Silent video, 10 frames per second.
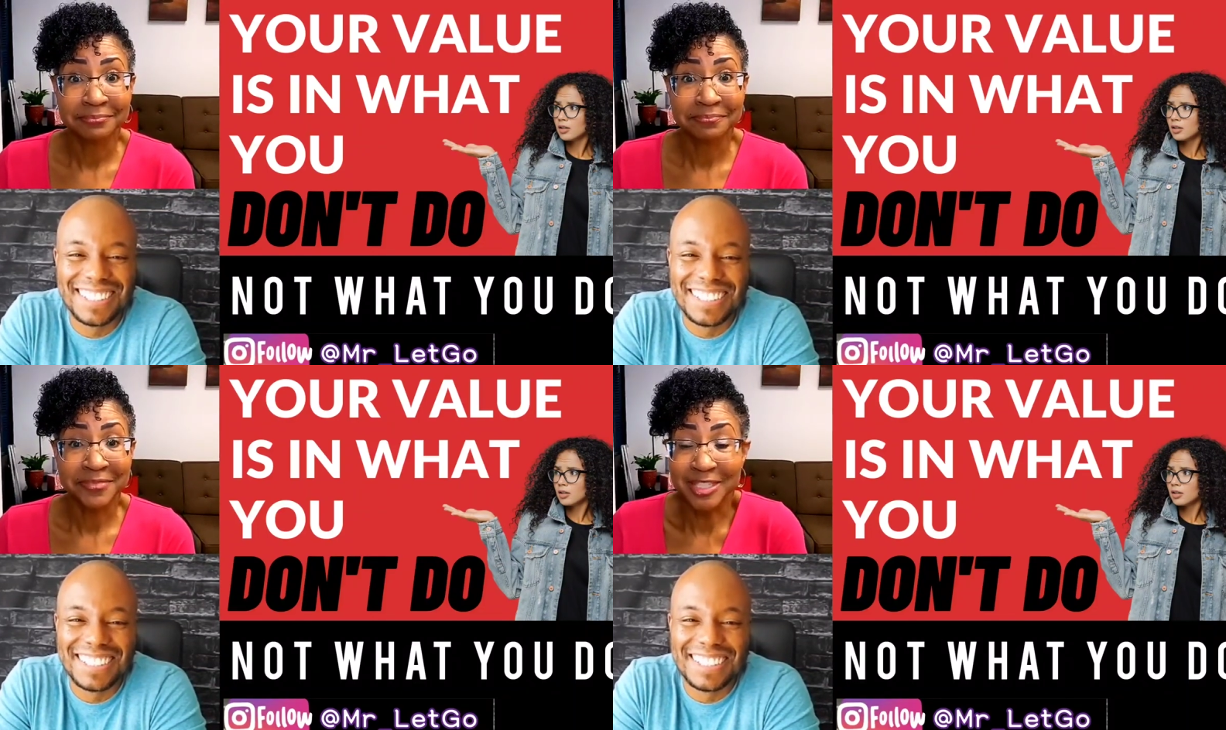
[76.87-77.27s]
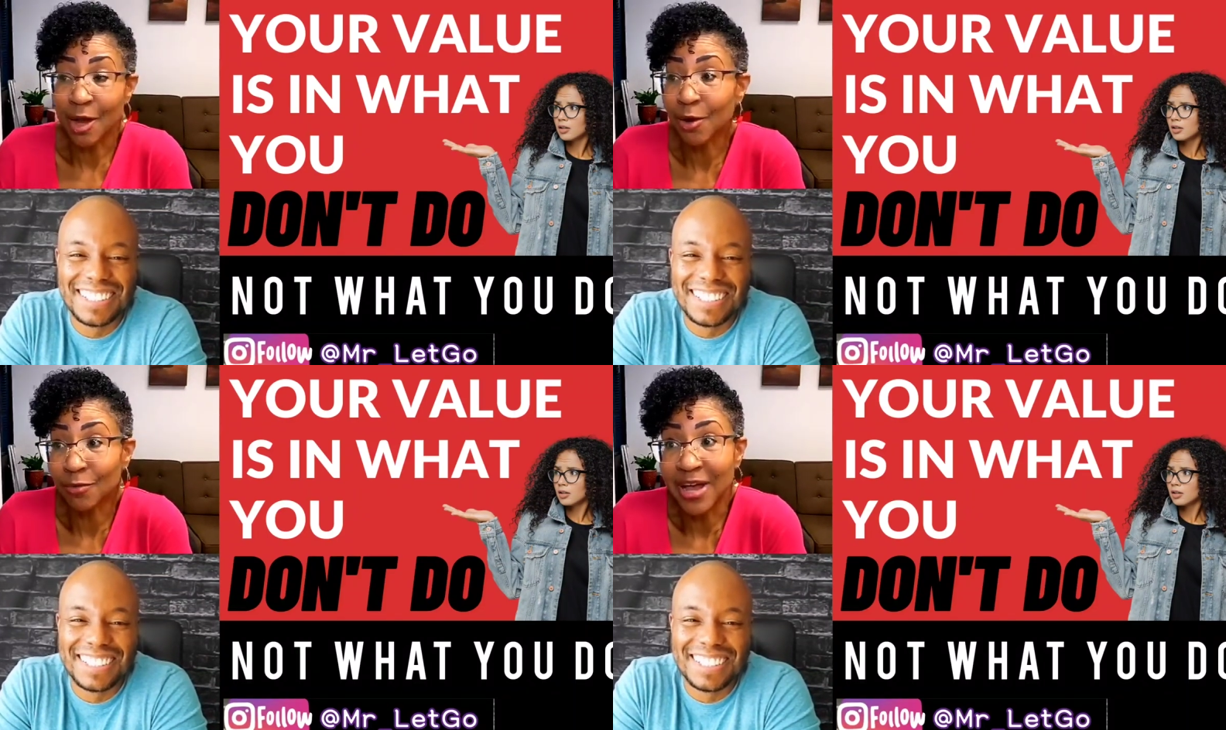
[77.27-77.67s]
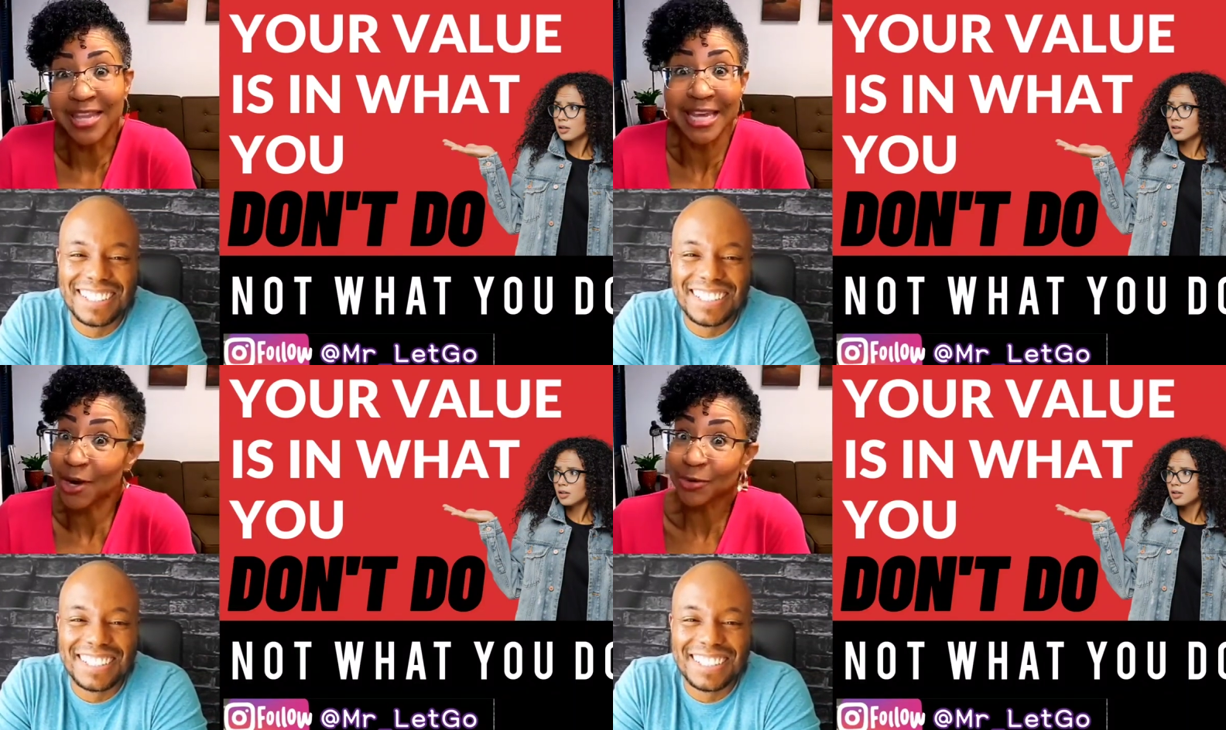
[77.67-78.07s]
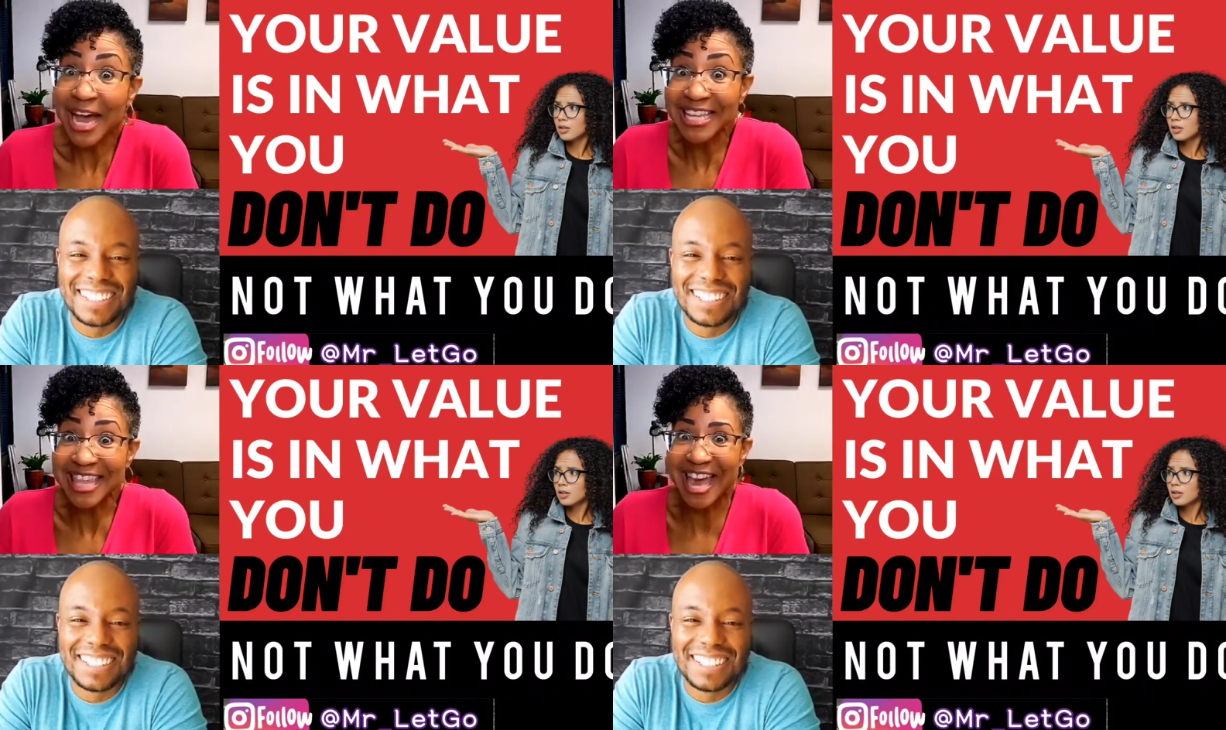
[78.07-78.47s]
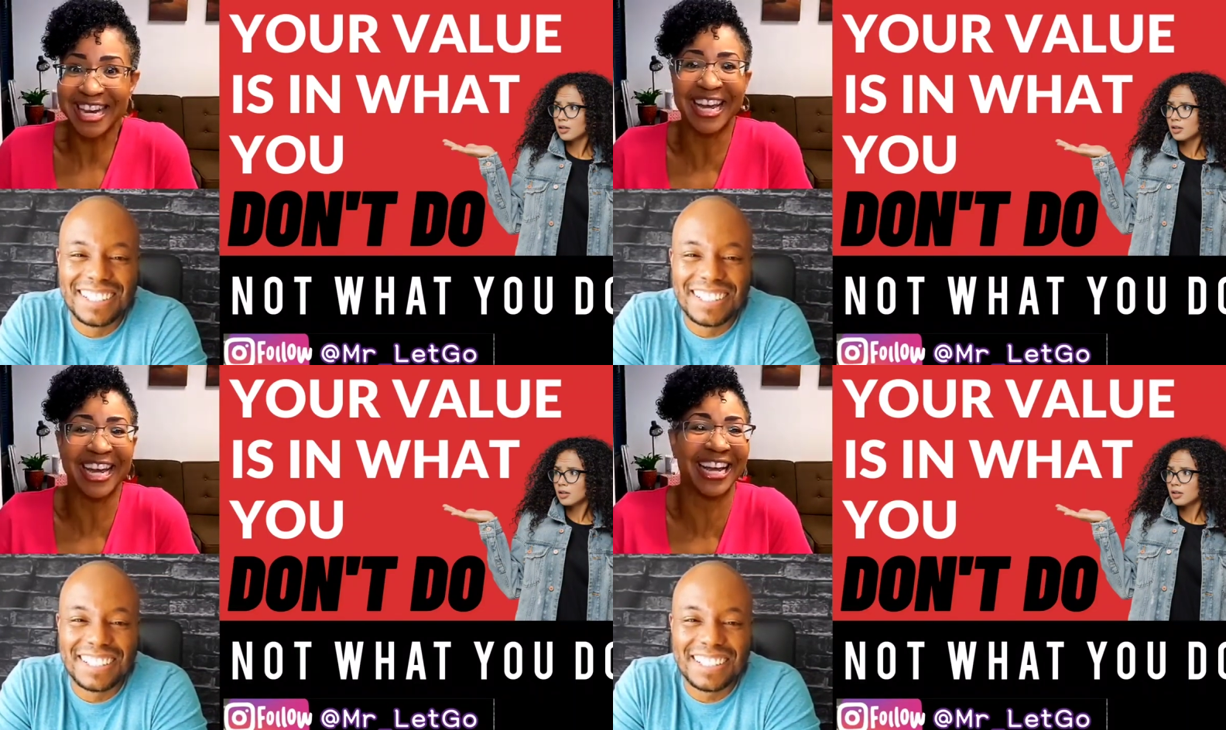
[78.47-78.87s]
Speaker 1: So, and they don't like
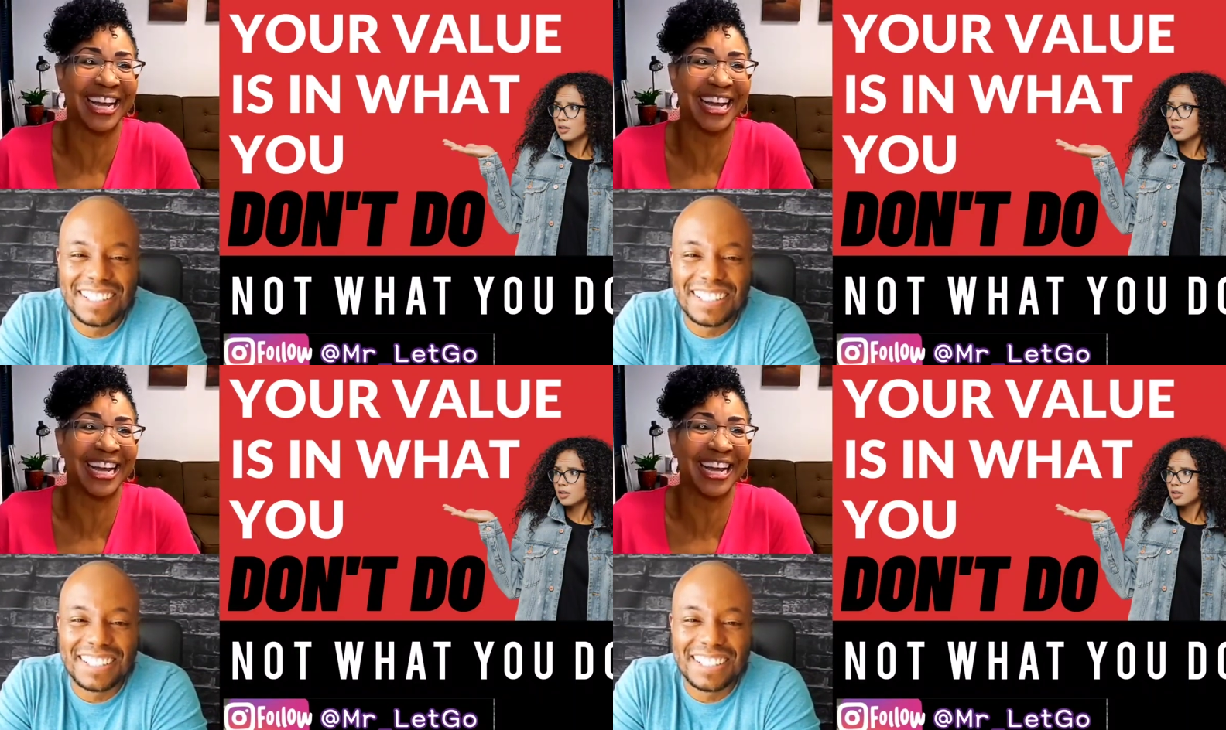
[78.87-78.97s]
that.